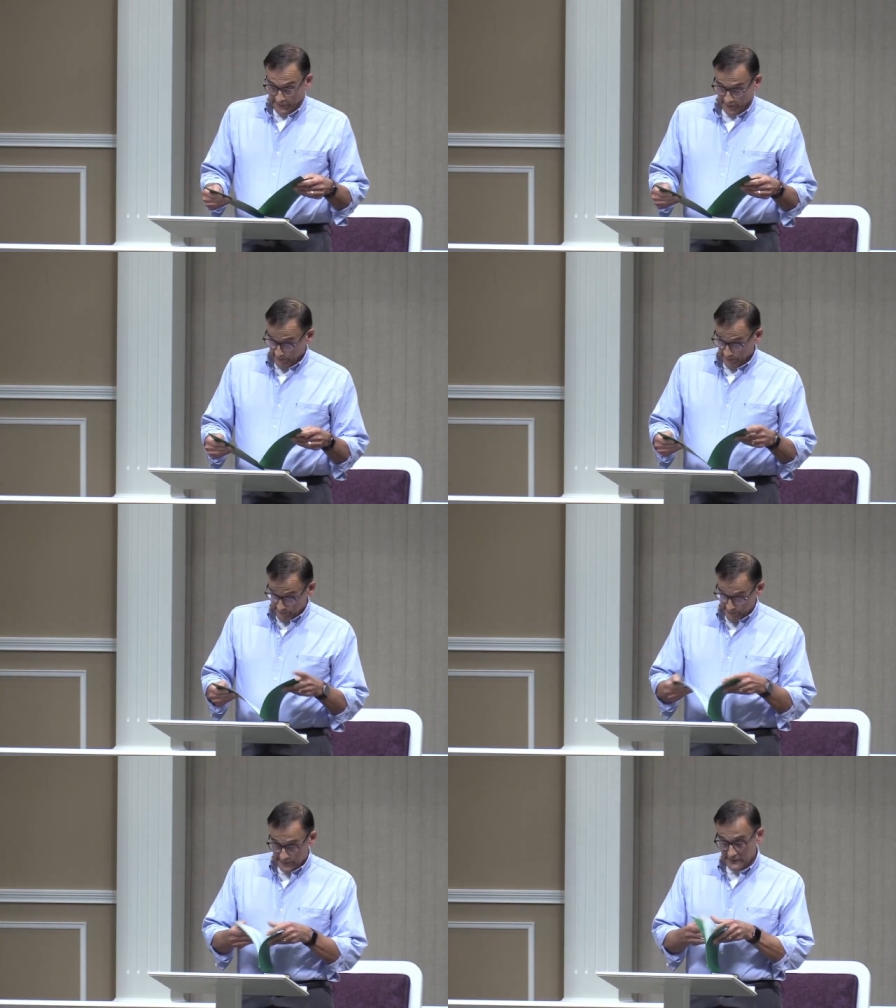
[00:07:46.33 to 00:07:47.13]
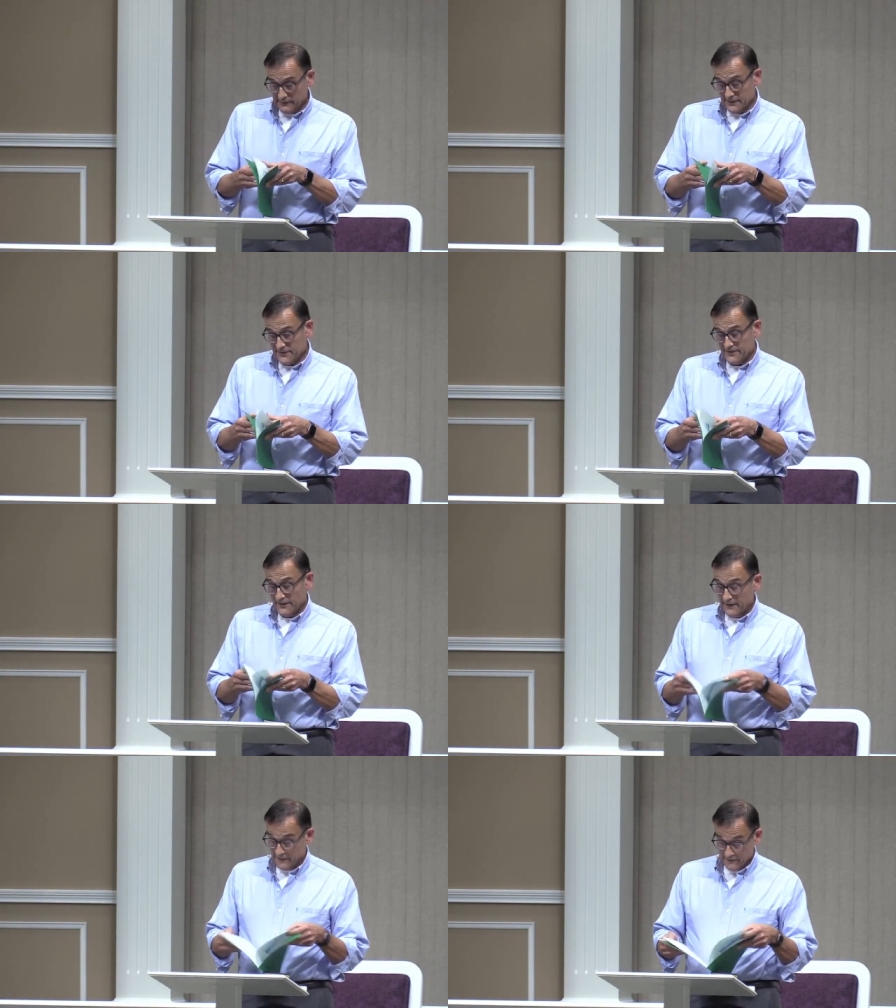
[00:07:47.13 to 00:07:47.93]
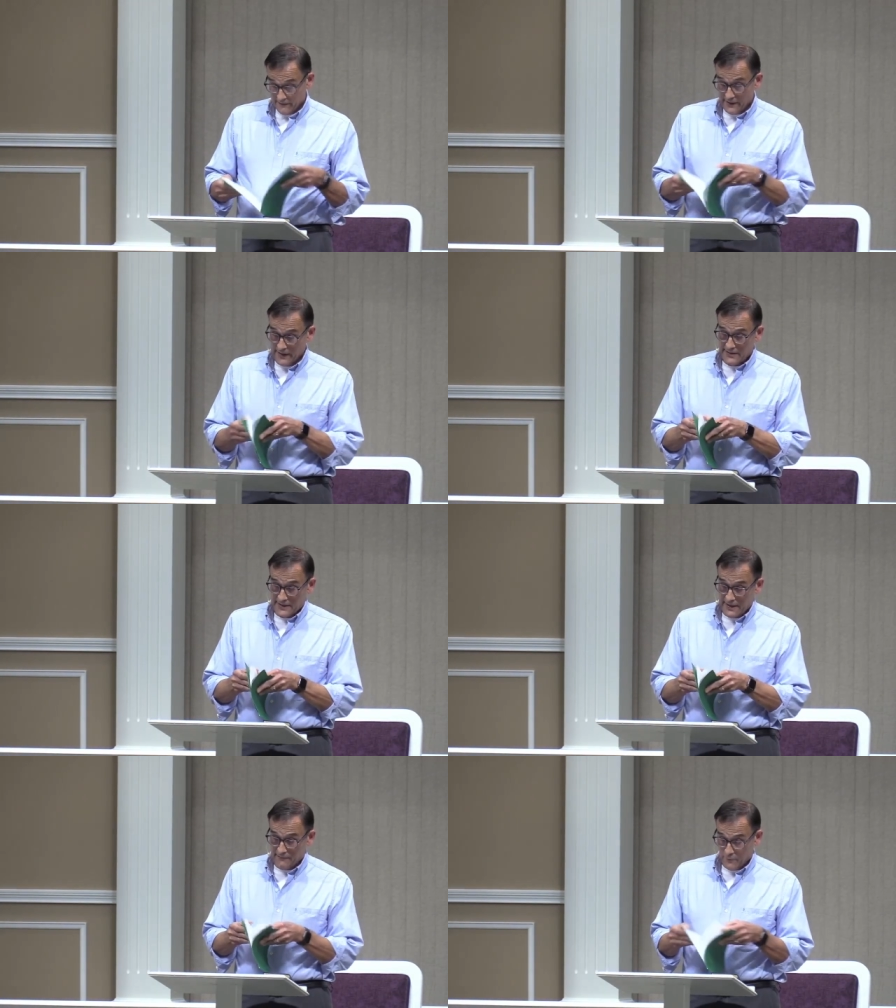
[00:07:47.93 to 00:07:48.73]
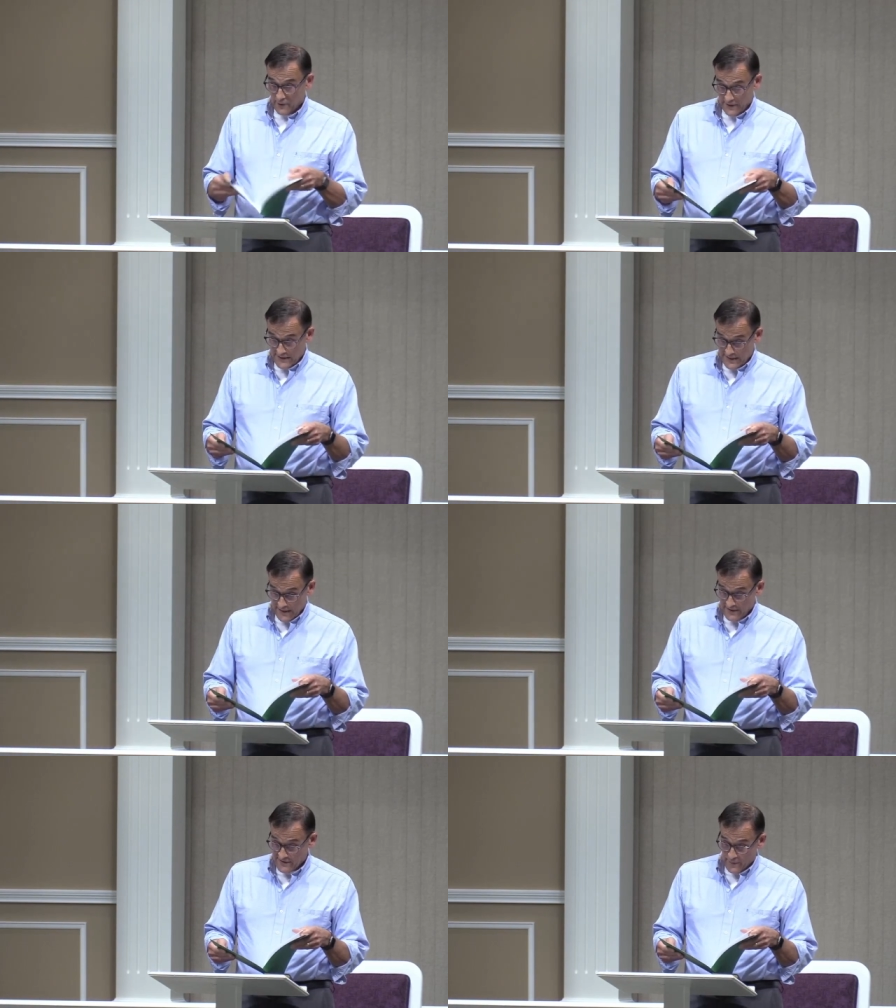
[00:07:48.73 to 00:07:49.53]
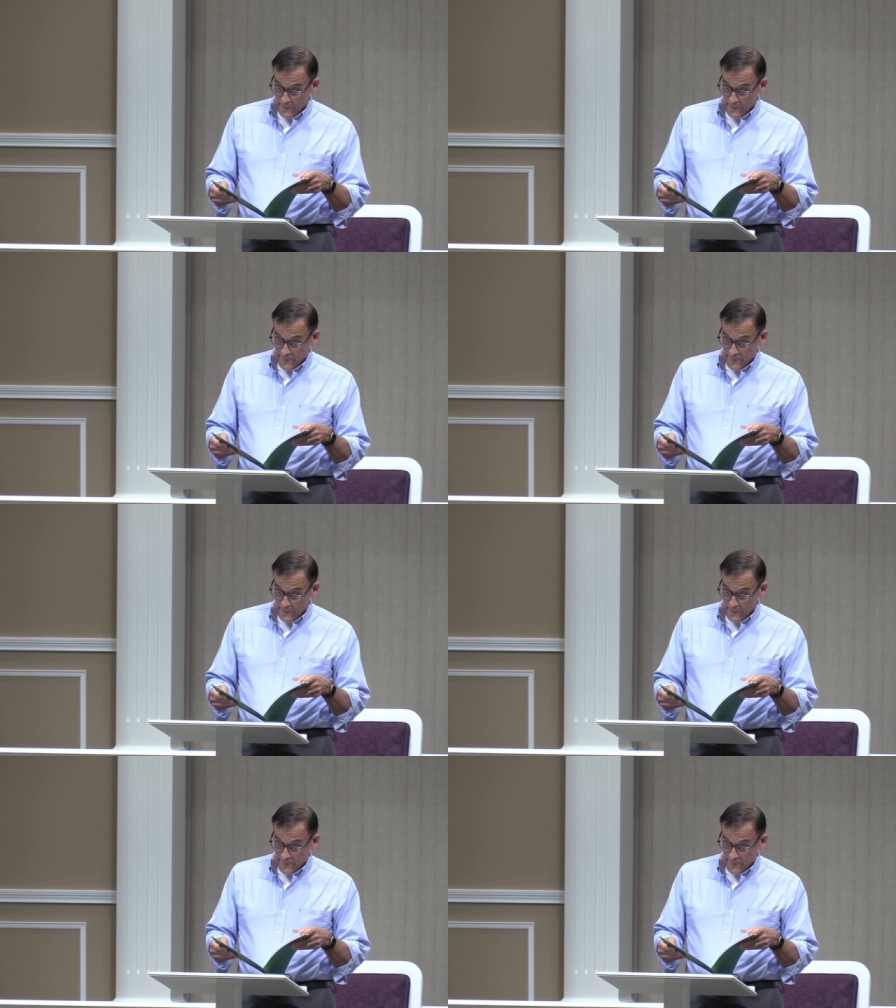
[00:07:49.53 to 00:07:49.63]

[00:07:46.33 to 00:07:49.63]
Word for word: let's see here, anytime where it says the